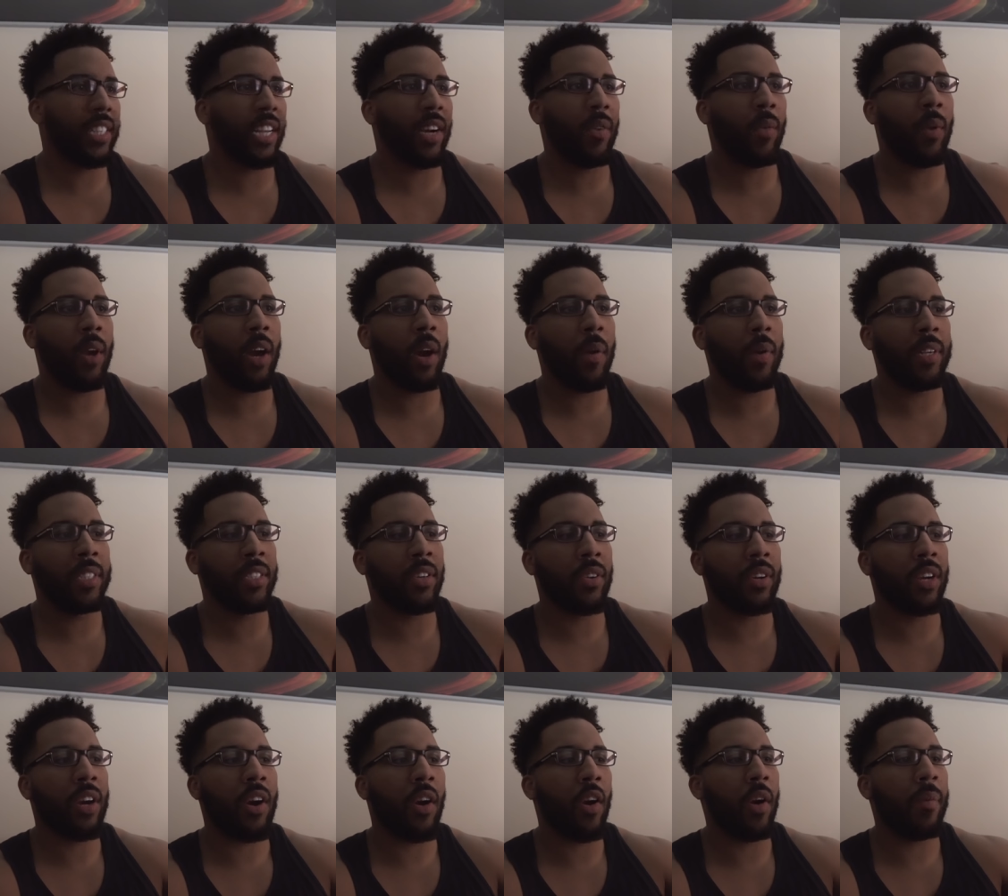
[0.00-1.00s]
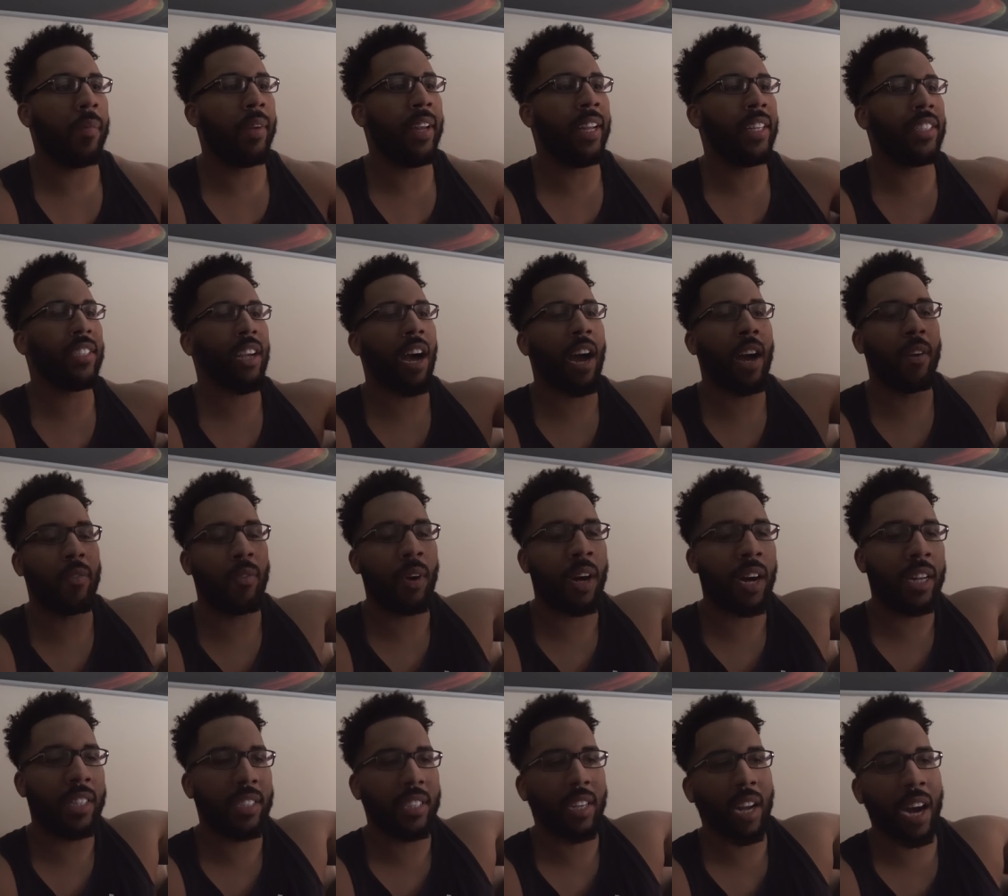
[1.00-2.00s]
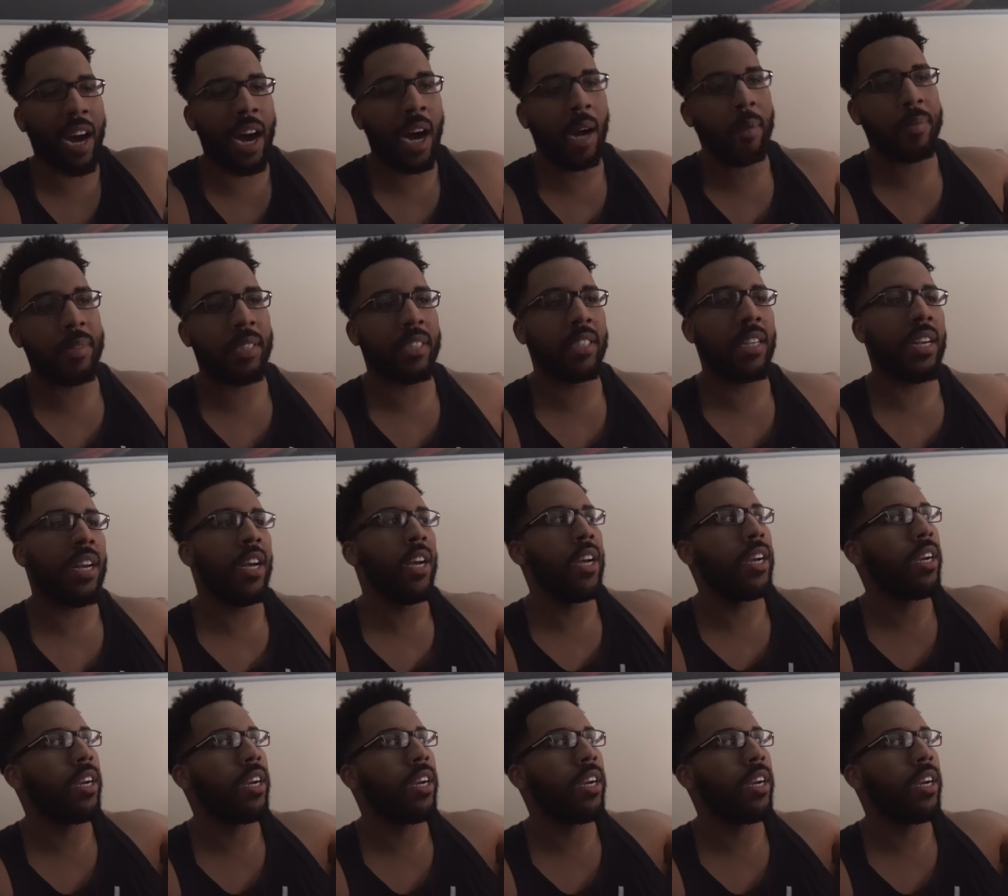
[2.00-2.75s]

that we always go to car meets, hot rods and hops,